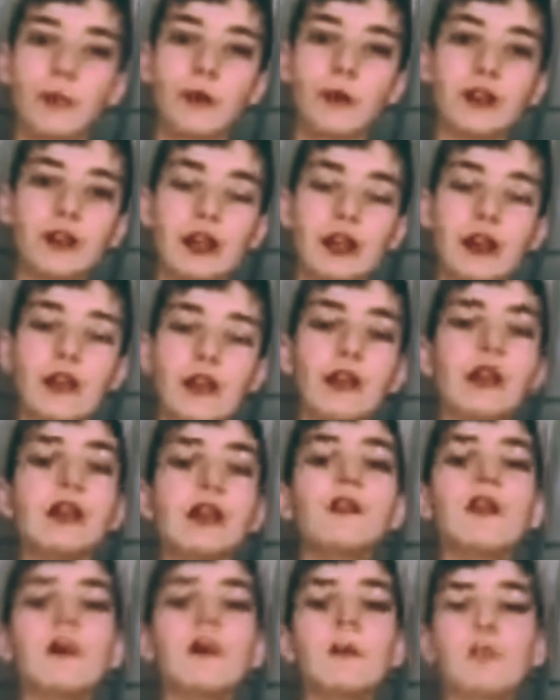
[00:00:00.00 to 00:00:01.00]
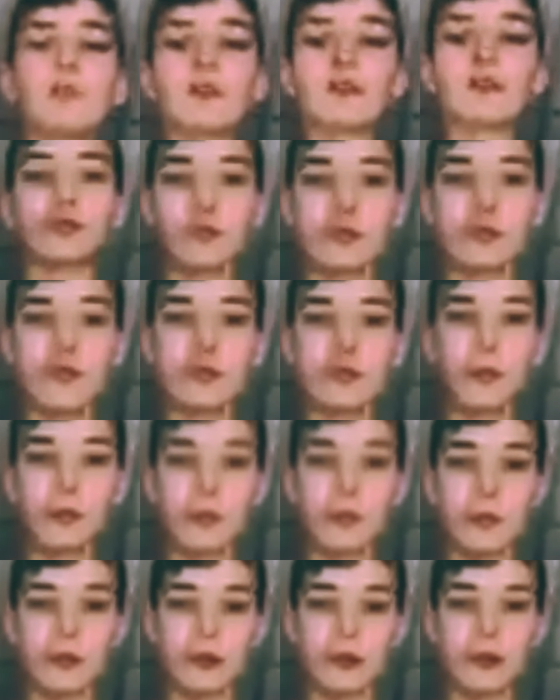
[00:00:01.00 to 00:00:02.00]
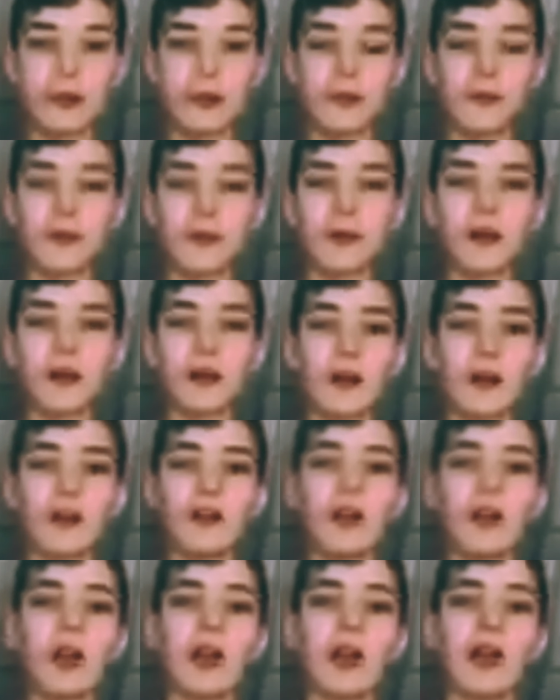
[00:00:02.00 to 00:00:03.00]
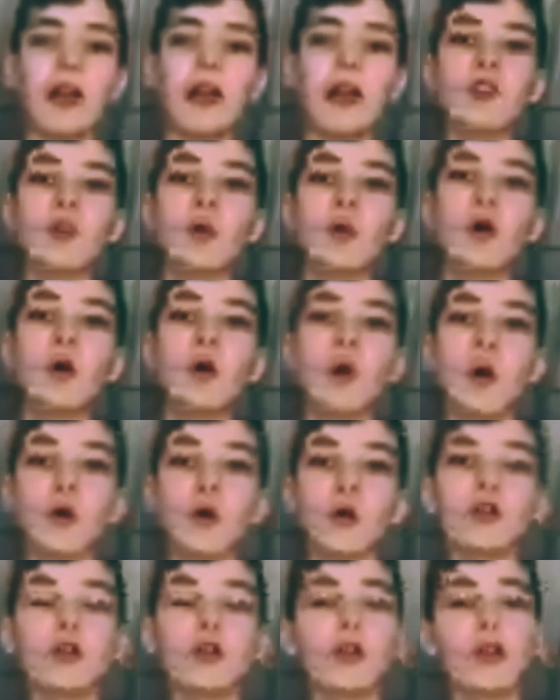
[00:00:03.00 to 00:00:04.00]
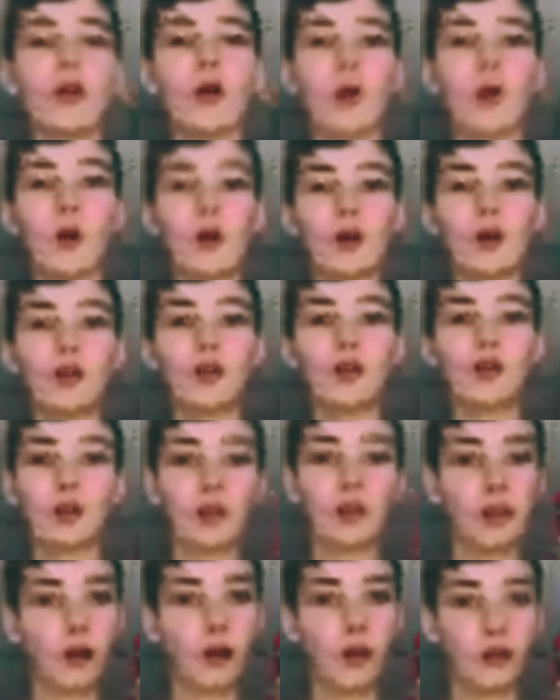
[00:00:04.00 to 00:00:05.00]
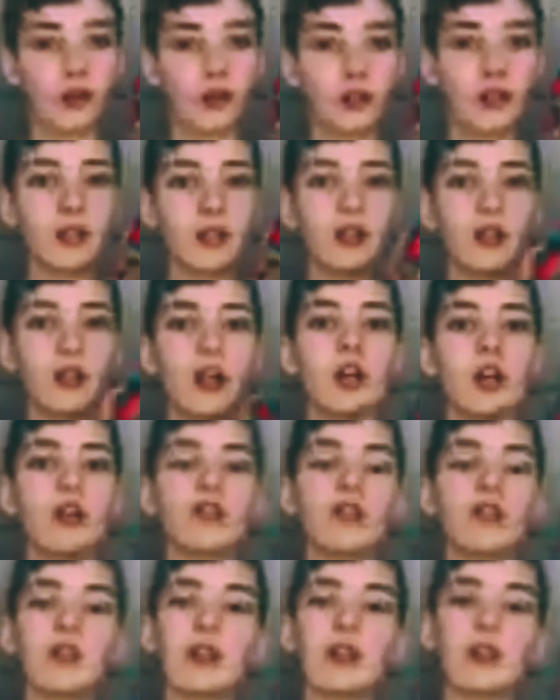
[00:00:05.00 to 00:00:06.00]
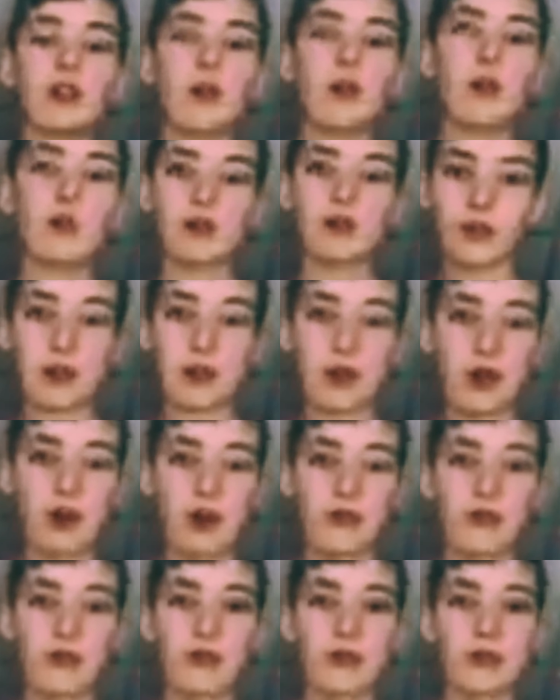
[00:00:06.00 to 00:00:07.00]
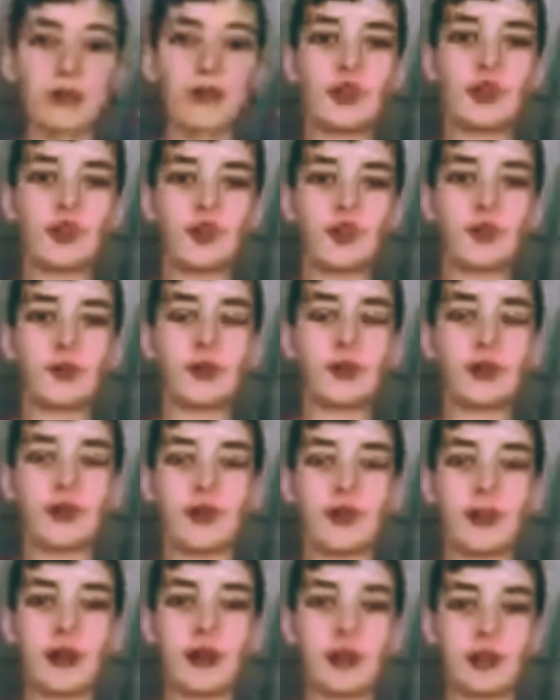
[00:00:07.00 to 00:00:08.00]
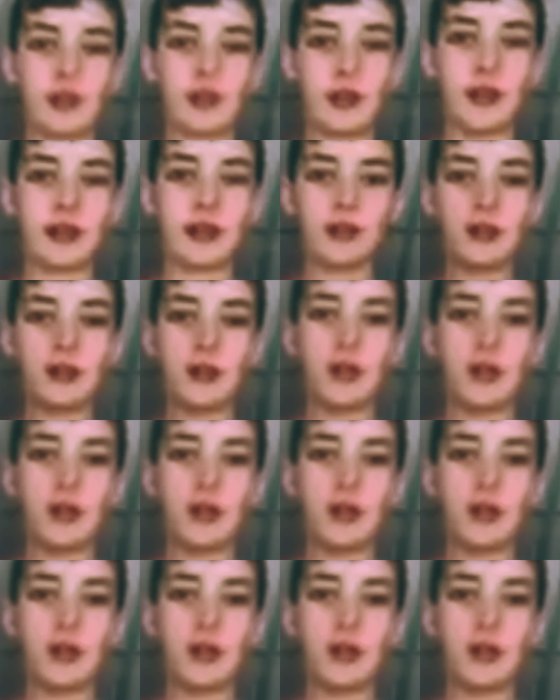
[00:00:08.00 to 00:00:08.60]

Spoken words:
Marty. Lead ropes are really important because it's what holds the horse on their halter so they don't run off when you bring them inside.